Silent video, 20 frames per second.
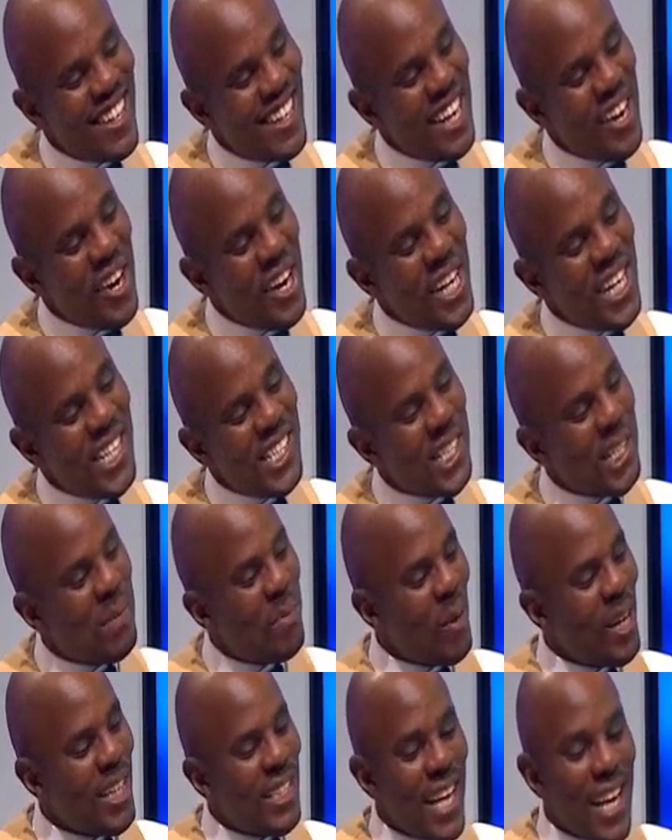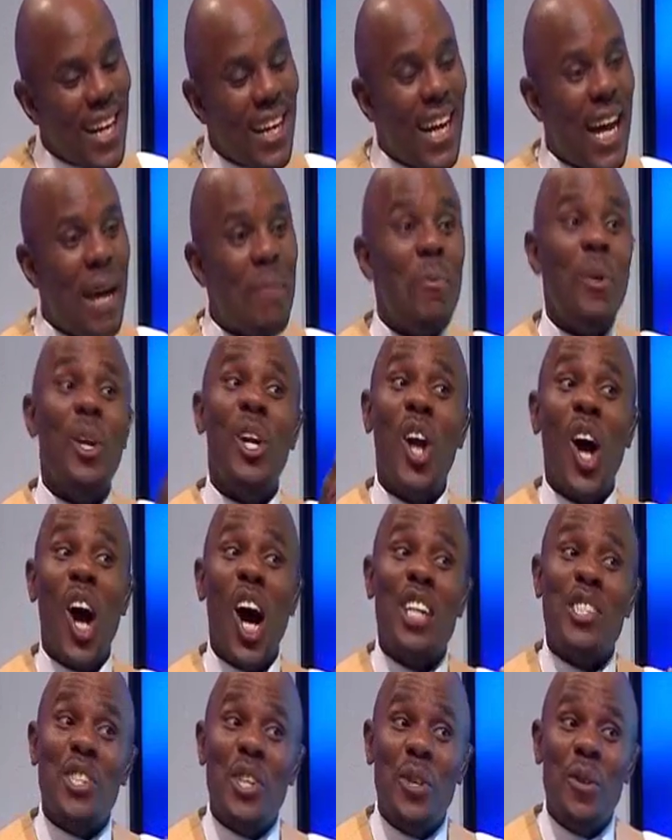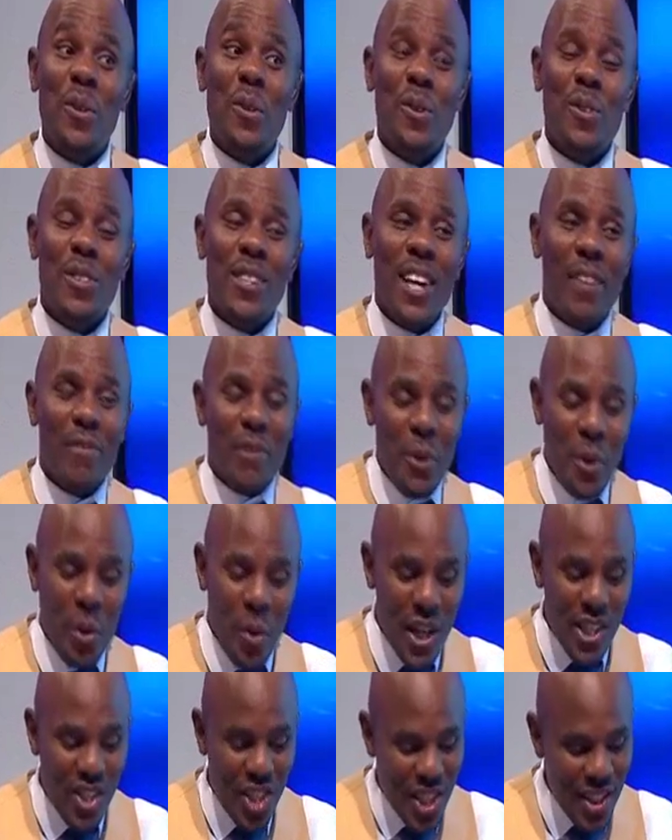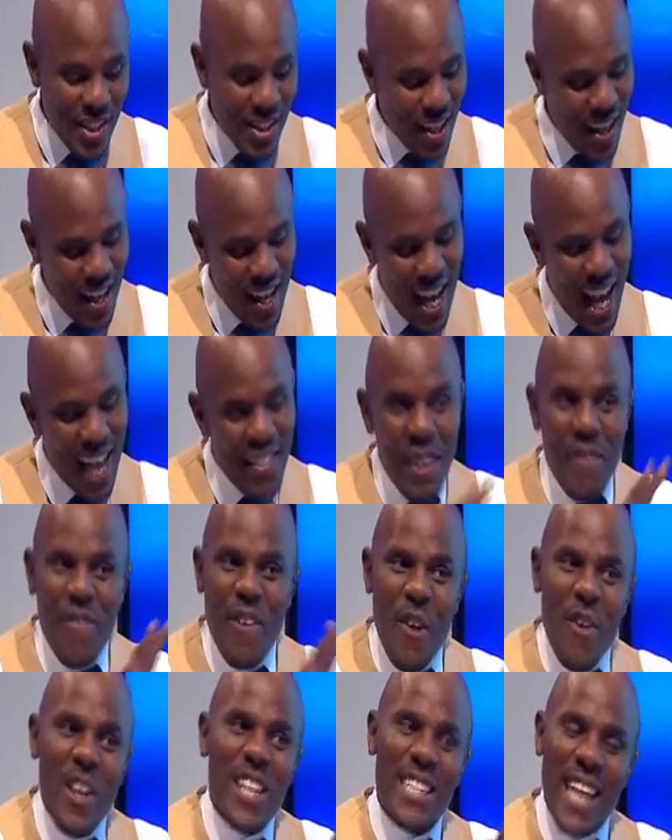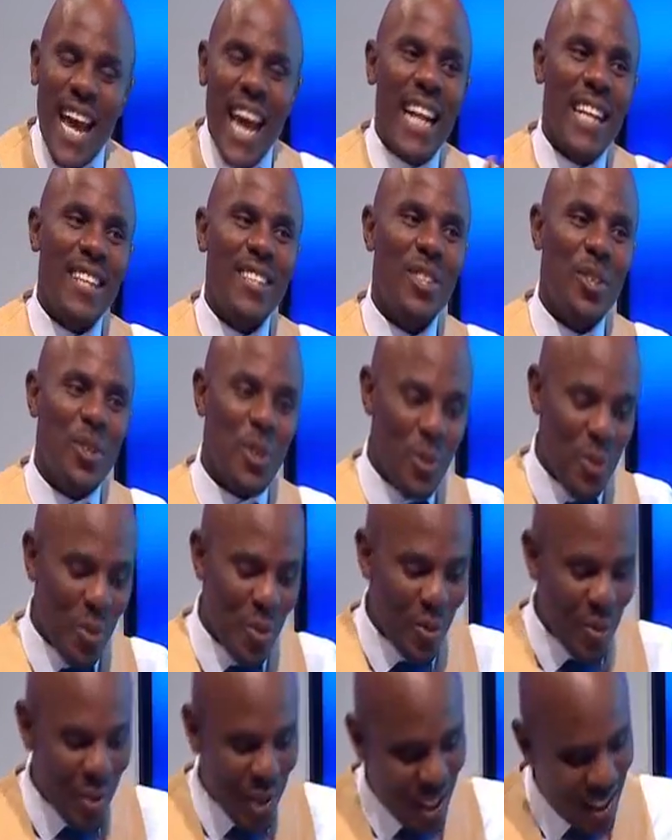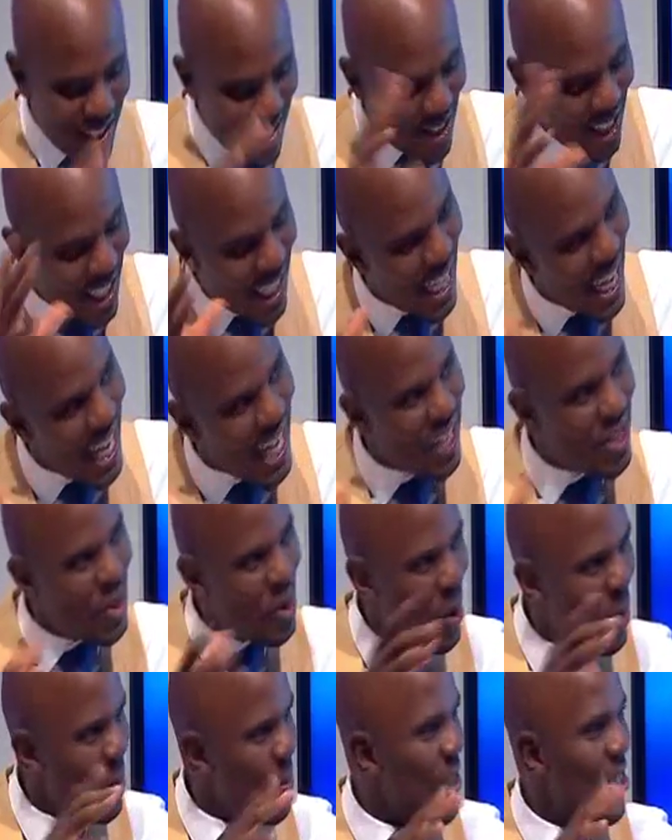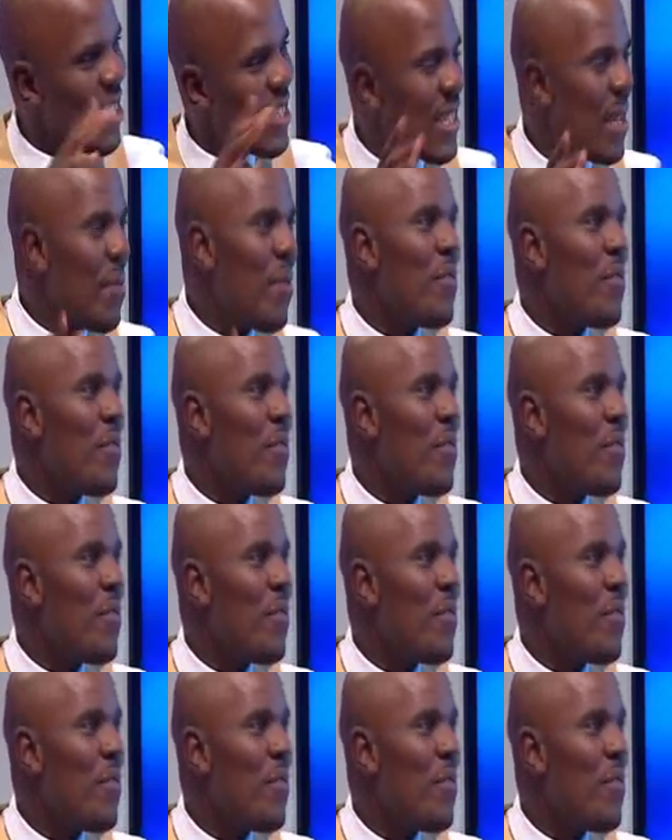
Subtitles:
Here it is, the Sport of 10 Cup. We're going to ask you a few questions, and they're very tailored to you. It's got Klerksdorp, it's got some